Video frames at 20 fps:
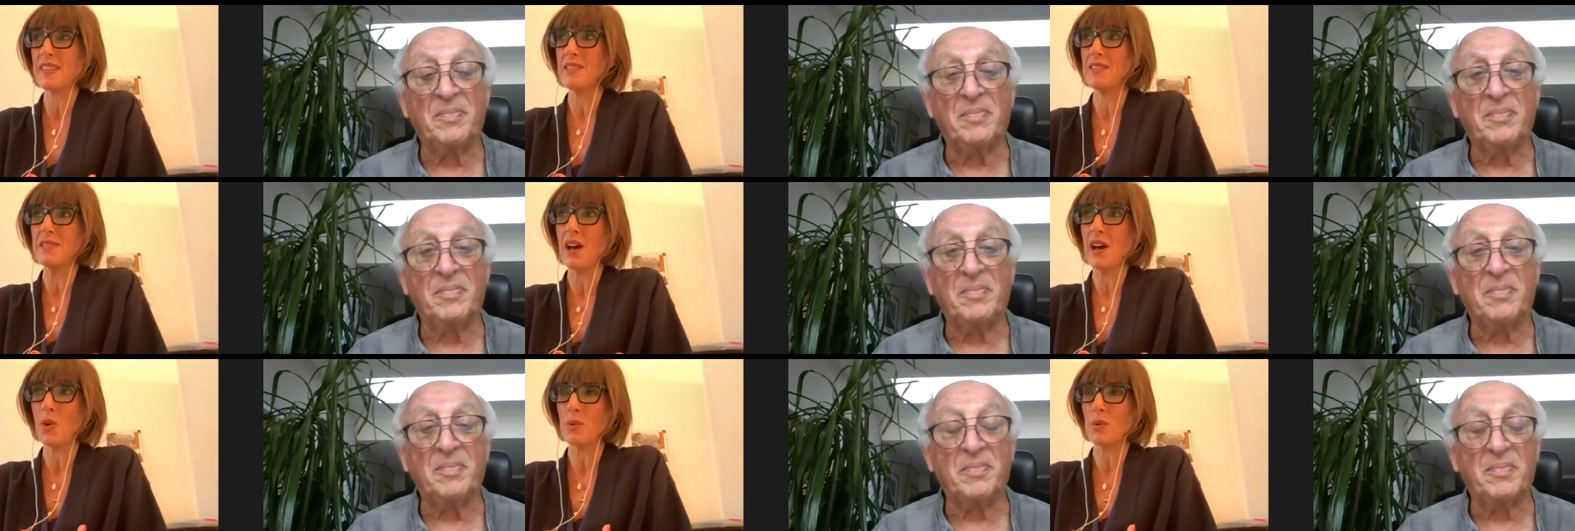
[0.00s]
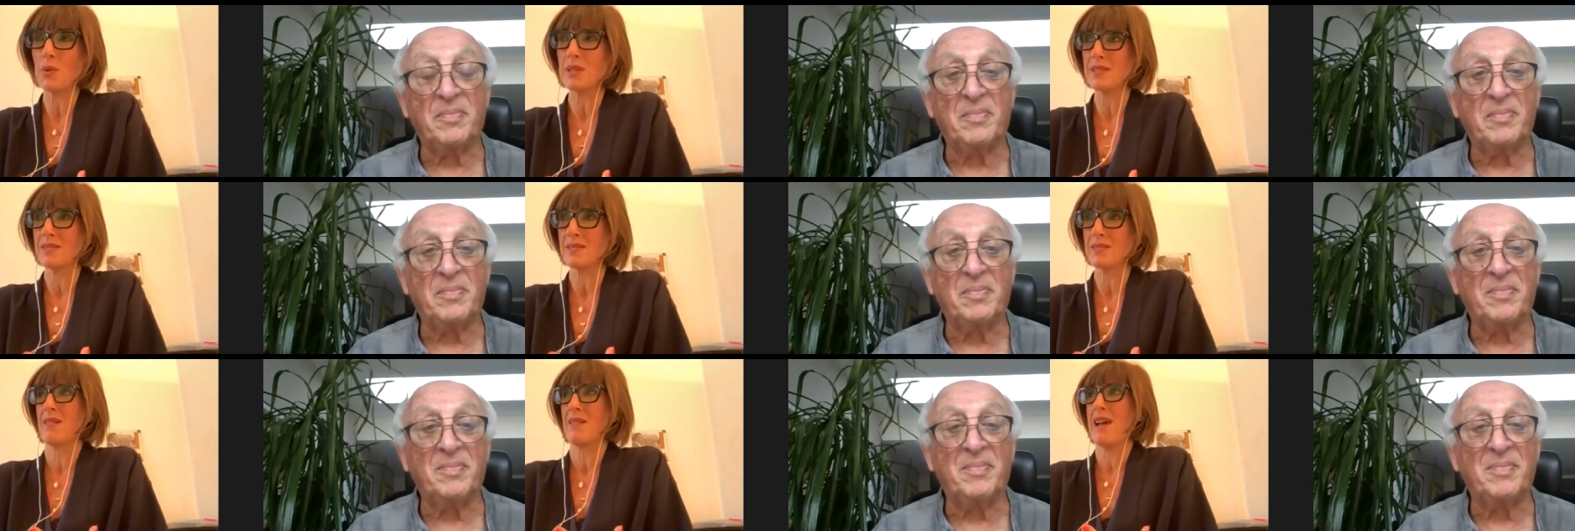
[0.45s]
Speaker 1: now
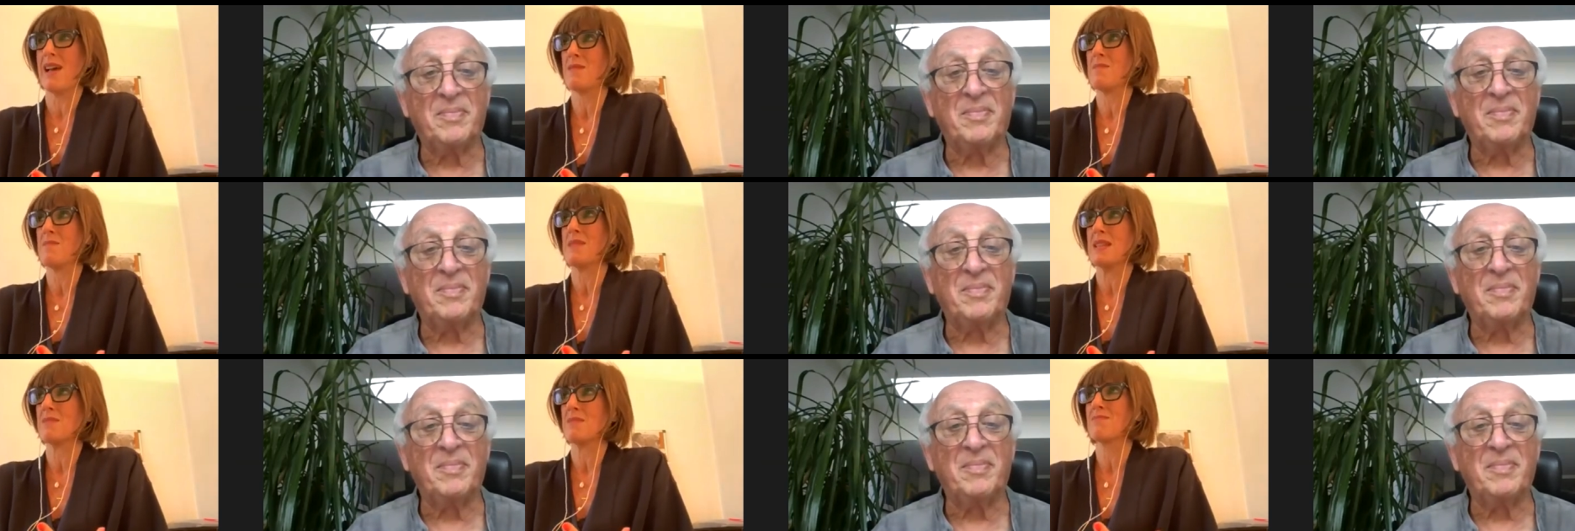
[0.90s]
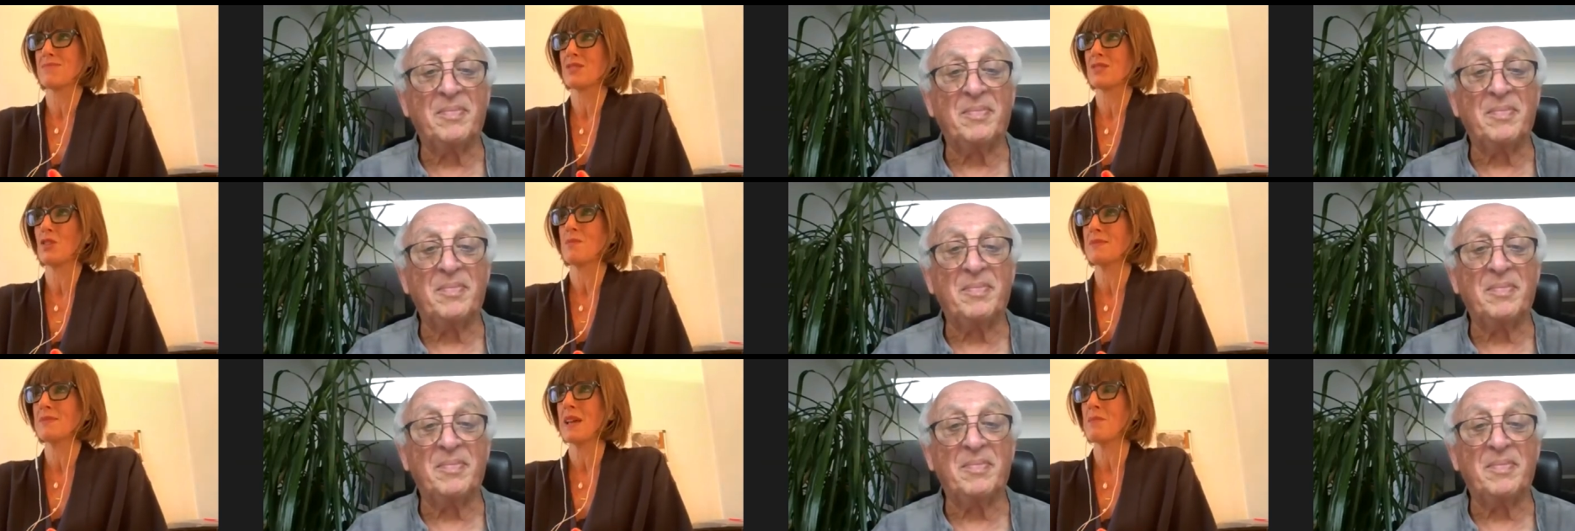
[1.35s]

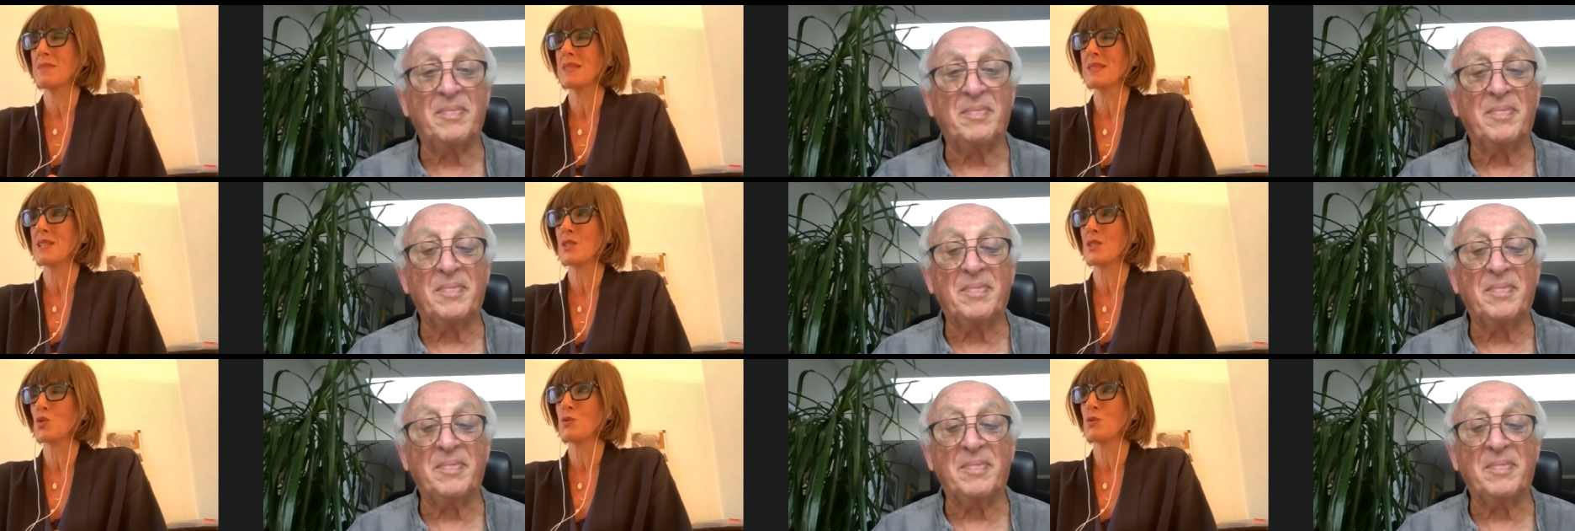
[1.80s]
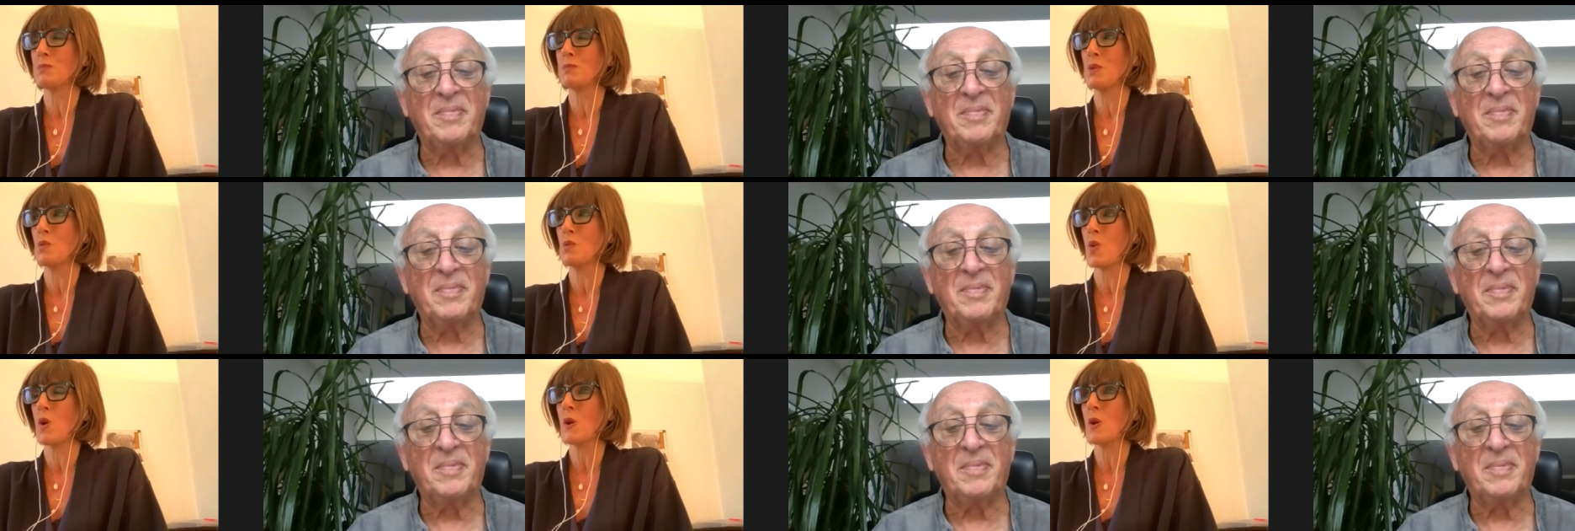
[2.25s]
sometimes it could be
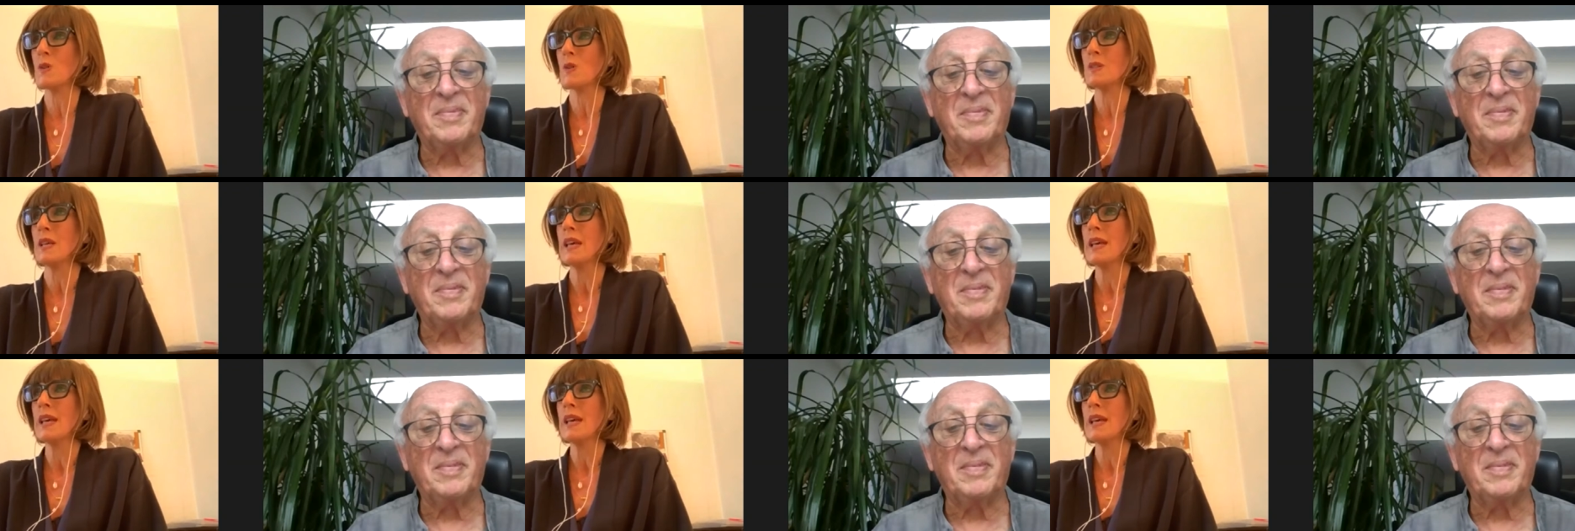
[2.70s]
worse.